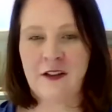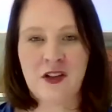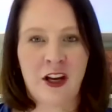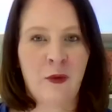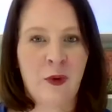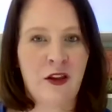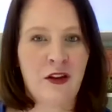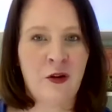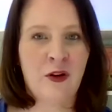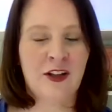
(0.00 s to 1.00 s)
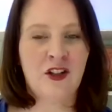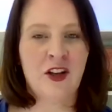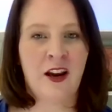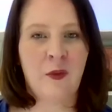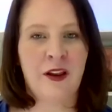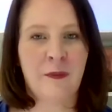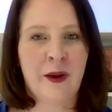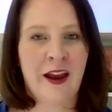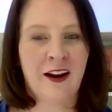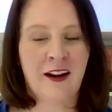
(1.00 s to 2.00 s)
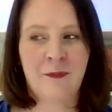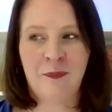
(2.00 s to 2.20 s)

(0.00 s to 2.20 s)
shared with you or I shared with Beck.